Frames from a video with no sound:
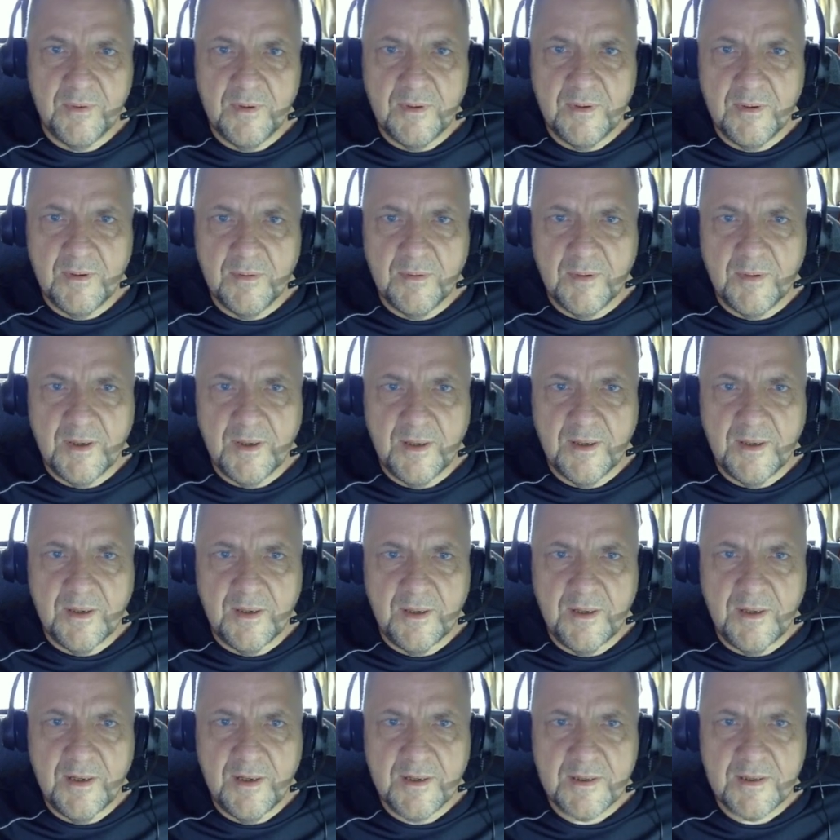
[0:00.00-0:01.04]
where
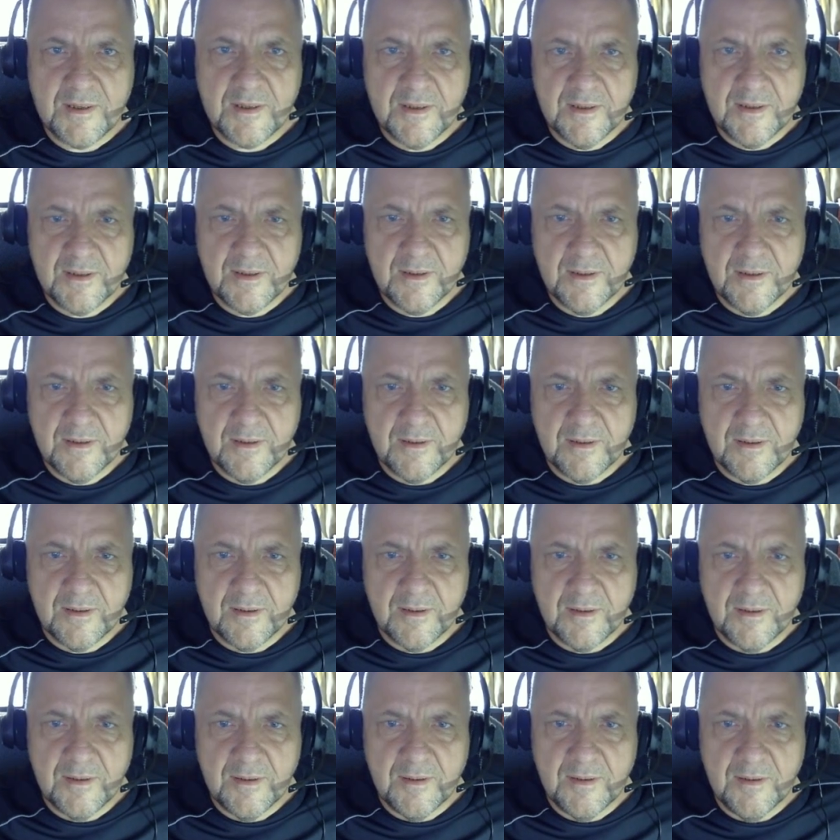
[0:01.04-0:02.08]
is it?
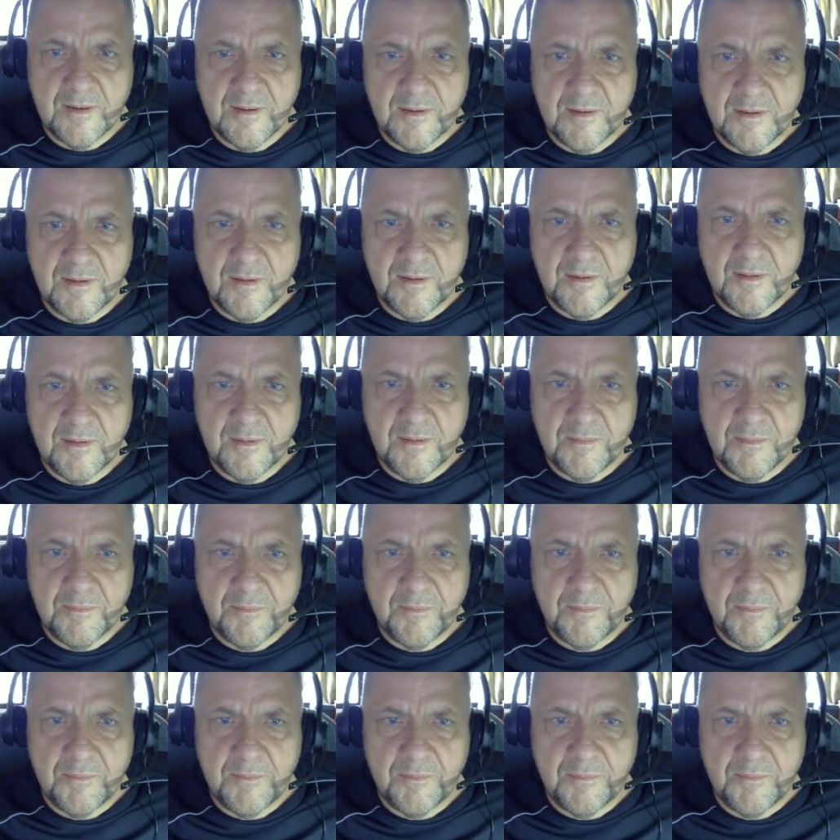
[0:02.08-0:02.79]
The